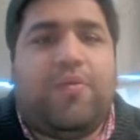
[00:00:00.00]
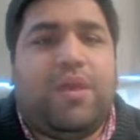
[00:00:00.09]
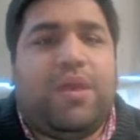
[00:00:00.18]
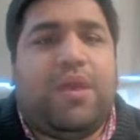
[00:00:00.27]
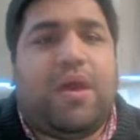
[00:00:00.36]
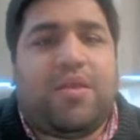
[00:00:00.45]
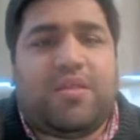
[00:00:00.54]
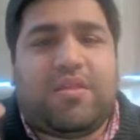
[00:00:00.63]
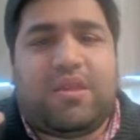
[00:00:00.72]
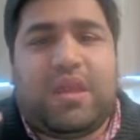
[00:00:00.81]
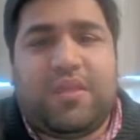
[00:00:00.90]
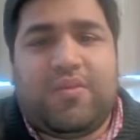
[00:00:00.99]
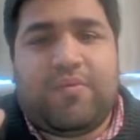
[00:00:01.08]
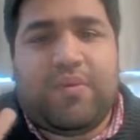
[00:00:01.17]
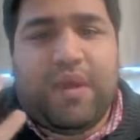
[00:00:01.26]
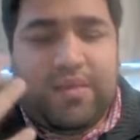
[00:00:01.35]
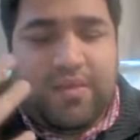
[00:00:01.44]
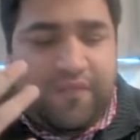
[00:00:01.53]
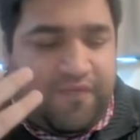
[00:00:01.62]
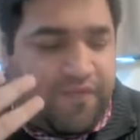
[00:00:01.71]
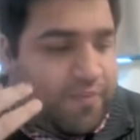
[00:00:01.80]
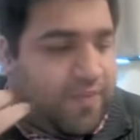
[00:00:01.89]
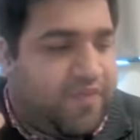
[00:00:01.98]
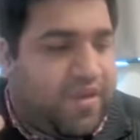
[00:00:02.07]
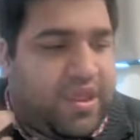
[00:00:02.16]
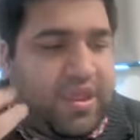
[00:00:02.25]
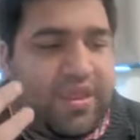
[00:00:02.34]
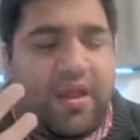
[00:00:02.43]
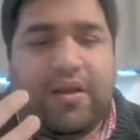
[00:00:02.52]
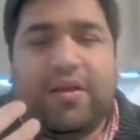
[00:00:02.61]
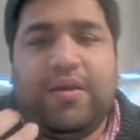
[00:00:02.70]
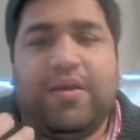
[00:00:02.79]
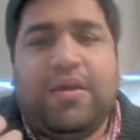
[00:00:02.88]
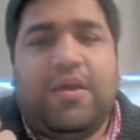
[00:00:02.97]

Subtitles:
We, as a kid, as from the very young,